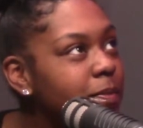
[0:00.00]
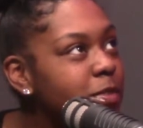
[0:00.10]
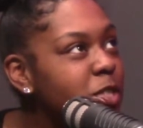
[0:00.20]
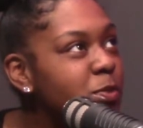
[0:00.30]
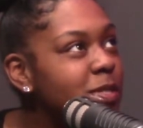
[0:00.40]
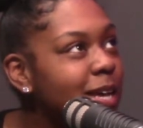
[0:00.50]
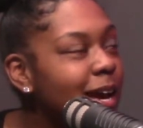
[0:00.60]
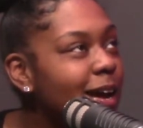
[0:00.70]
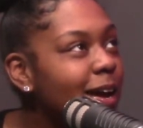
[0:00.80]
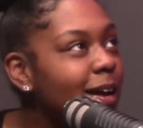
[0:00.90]
she was like,
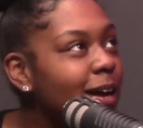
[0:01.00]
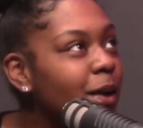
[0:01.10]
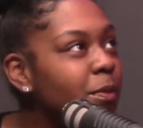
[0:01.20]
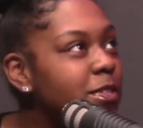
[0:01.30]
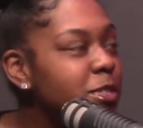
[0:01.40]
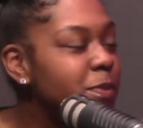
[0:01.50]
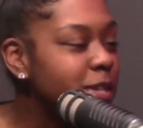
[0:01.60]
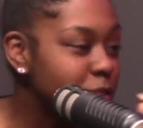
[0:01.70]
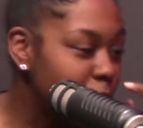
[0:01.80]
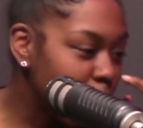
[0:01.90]
how just
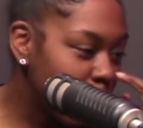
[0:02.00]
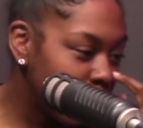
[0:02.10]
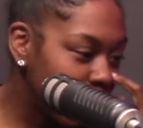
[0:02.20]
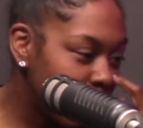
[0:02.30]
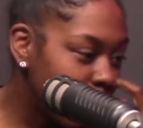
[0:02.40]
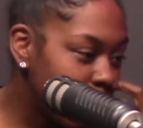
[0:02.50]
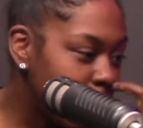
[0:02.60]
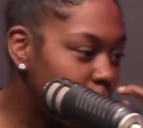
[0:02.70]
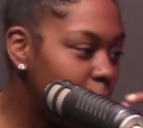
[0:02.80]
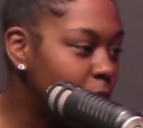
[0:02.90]
because you're on your
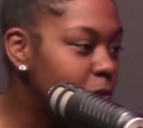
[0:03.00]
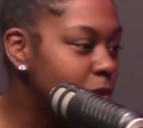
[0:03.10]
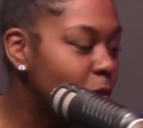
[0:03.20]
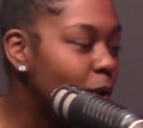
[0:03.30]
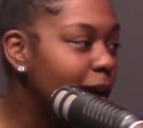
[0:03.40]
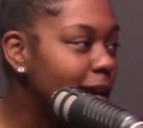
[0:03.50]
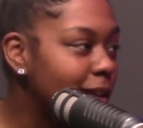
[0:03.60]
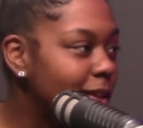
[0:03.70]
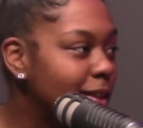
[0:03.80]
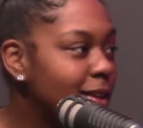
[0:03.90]
losing weight
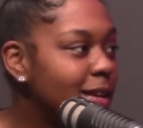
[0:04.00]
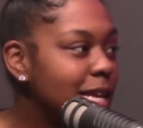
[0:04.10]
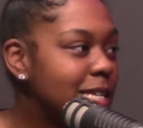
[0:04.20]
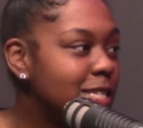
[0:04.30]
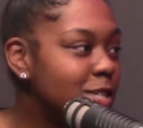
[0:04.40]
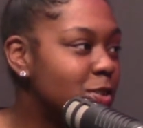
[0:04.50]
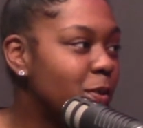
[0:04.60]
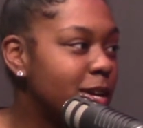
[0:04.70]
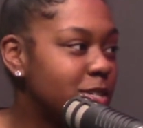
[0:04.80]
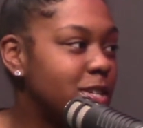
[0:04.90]

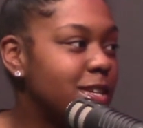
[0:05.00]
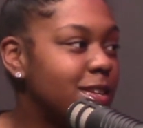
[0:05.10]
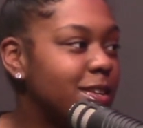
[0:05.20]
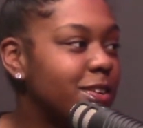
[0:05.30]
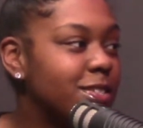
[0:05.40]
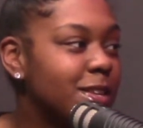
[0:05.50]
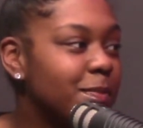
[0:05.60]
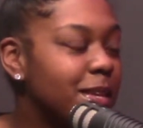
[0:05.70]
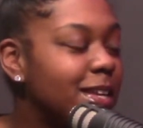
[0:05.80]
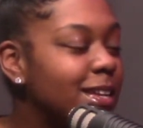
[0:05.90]
situation or
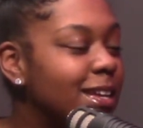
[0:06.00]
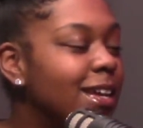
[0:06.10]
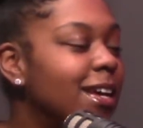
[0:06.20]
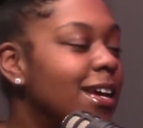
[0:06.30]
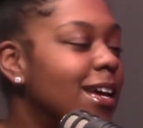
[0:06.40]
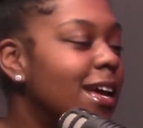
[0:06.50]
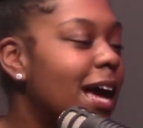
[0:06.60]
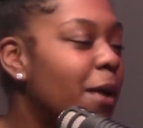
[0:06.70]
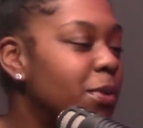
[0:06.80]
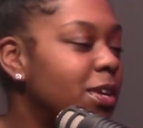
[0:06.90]
something,
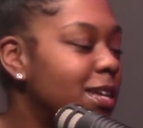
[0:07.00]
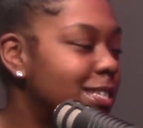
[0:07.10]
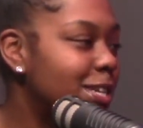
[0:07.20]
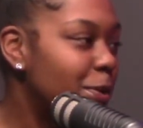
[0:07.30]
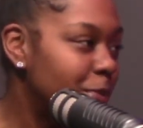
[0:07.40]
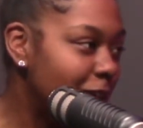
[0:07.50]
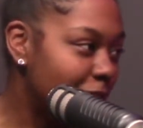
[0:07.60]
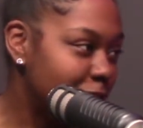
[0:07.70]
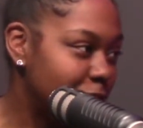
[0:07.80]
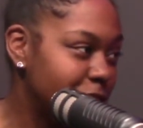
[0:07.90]
how are you gonna tell me how
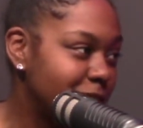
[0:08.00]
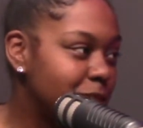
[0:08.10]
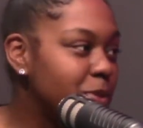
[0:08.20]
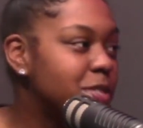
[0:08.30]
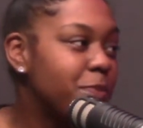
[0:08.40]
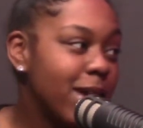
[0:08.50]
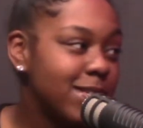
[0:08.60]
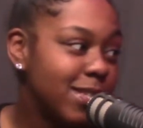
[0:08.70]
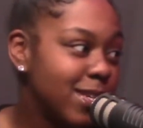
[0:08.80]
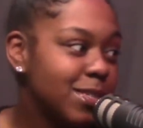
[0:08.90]
to dress? Which made
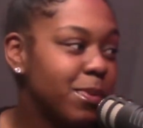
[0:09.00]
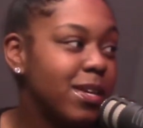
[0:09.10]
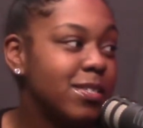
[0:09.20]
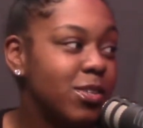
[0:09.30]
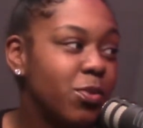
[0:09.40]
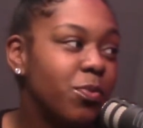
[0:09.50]
sense because he